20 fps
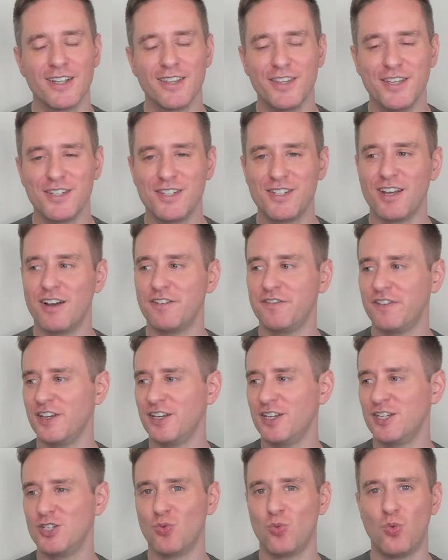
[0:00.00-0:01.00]
This stuff
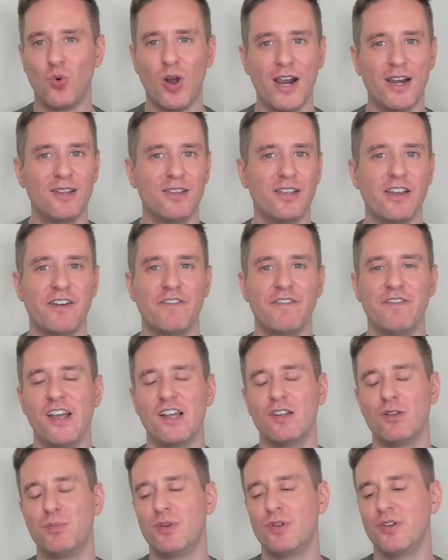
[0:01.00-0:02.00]
is widely
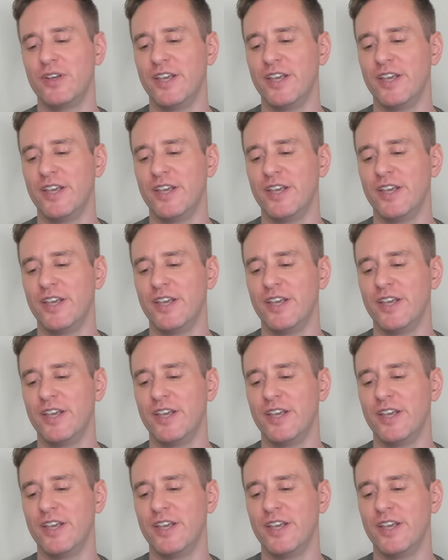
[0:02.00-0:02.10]
available.